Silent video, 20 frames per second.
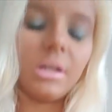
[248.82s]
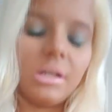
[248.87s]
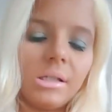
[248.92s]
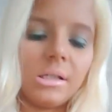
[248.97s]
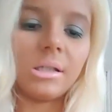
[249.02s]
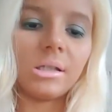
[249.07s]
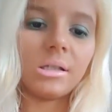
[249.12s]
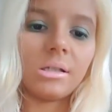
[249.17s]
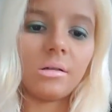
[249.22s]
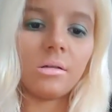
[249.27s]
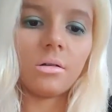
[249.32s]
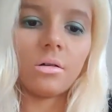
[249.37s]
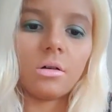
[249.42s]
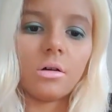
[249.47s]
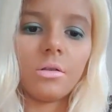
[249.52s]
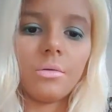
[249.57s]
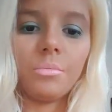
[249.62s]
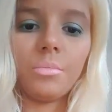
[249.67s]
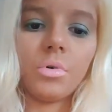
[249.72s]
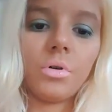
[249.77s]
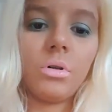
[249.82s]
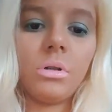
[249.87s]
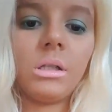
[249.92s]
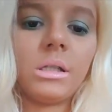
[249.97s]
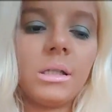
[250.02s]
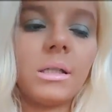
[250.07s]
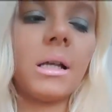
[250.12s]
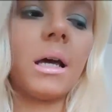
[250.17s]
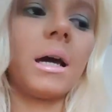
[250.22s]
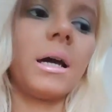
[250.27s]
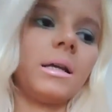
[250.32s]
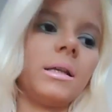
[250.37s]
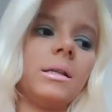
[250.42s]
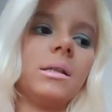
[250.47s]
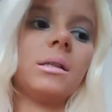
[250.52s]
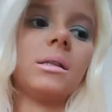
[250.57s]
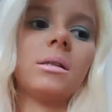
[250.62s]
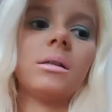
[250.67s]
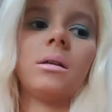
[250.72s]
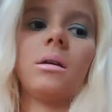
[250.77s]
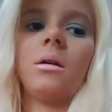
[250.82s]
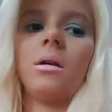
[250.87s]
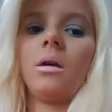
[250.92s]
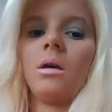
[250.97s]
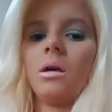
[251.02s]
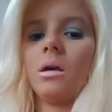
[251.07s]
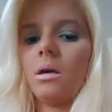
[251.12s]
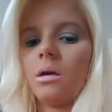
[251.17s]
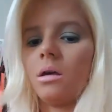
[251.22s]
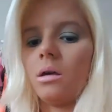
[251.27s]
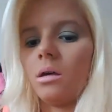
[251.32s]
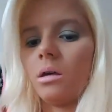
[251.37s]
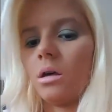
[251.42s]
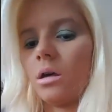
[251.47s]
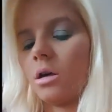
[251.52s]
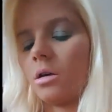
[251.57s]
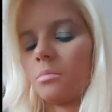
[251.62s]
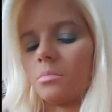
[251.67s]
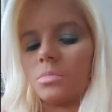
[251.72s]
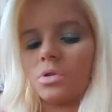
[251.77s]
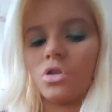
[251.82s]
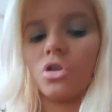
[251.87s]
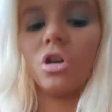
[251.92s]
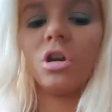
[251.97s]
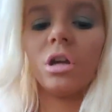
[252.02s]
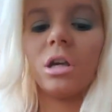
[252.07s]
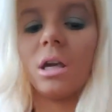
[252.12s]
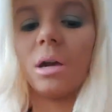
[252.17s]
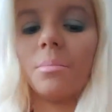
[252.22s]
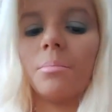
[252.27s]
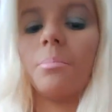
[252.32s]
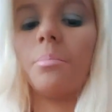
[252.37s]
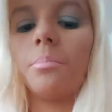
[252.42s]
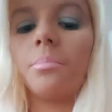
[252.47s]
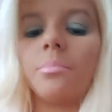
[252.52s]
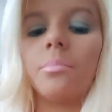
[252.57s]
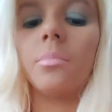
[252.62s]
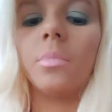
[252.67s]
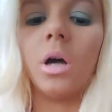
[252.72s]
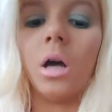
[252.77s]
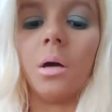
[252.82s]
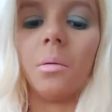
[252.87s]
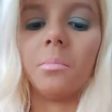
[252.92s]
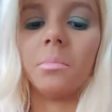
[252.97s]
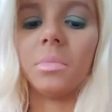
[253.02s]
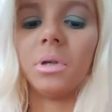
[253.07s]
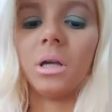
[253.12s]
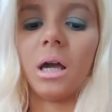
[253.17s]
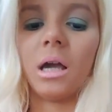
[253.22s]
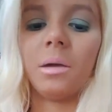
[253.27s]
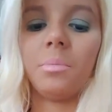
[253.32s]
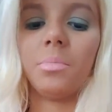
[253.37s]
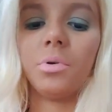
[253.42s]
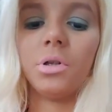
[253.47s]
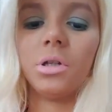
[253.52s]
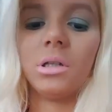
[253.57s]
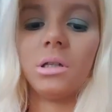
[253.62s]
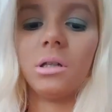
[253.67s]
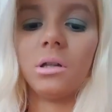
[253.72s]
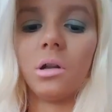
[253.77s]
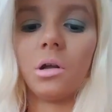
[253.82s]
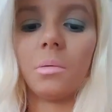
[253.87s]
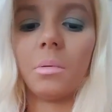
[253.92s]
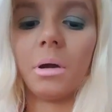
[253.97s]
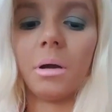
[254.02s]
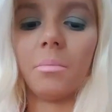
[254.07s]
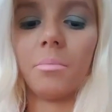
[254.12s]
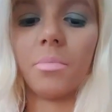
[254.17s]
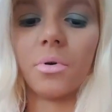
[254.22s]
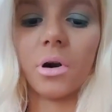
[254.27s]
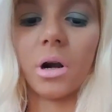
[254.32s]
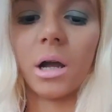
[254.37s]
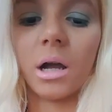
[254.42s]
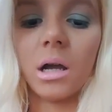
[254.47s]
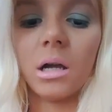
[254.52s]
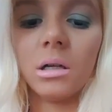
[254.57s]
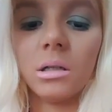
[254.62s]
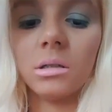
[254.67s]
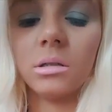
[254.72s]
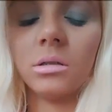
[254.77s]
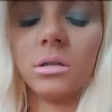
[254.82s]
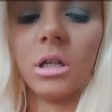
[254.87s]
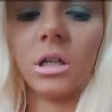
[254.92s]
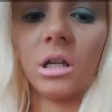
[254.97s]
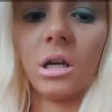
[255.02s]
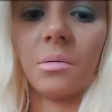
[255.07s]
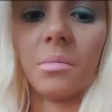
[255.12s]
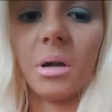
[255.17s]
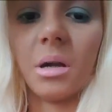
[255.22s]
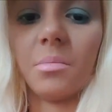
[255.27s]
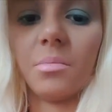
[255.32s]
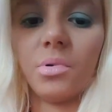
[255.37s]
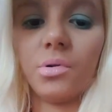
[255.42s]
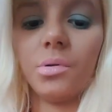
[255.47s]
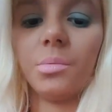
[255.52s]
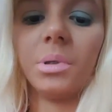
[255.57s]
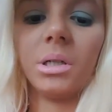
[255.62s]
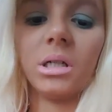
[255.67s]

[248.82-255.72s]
that is on both sides um, so you can um, I put it on my bra not on my boob